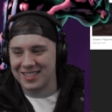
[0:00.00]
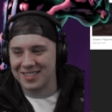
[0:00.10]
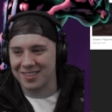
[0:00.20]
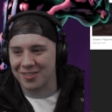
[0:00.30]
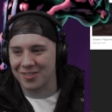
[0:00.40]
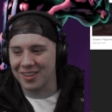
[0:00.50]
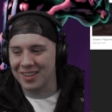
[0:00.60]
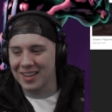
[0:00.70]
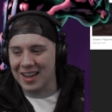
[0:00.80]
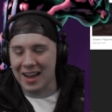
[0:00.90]
so cool.
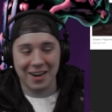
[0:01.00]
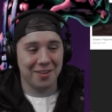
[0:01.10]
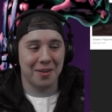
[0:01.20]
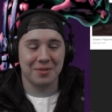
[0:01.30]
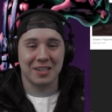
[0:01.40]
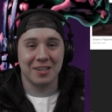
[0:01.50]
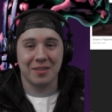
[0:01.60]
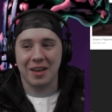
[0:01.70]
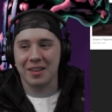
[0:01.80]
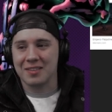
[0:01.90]
I didn't know that was going to do
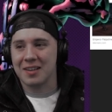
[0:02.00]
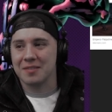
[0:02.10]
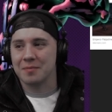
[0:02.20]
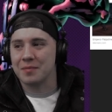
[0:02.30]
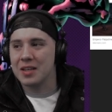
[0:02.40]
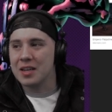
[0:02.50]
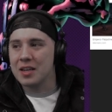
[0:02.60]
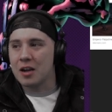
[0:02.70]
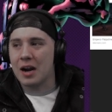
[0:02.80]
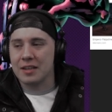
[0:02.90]
that. That's awesome.
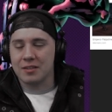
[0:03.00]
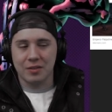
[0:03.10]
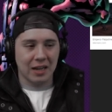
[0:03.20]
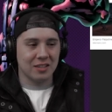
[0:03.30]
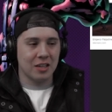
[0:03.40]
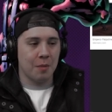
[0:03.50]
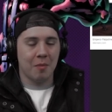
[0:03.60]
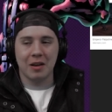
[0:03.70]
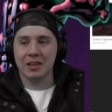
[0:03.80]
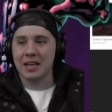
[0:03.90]
All right, so next up on
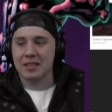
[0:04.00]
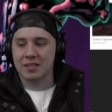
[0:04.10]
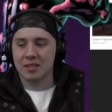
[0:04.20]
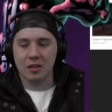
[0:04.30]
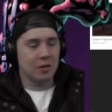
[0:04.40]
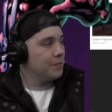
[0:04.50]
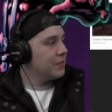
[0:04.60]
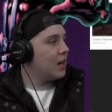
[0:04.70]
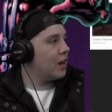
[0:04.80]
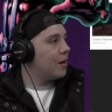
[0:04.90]
my list,
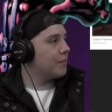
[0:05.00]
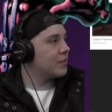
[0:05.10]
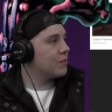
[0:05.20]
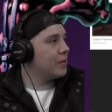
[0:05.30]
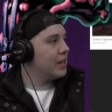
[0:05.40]
um, we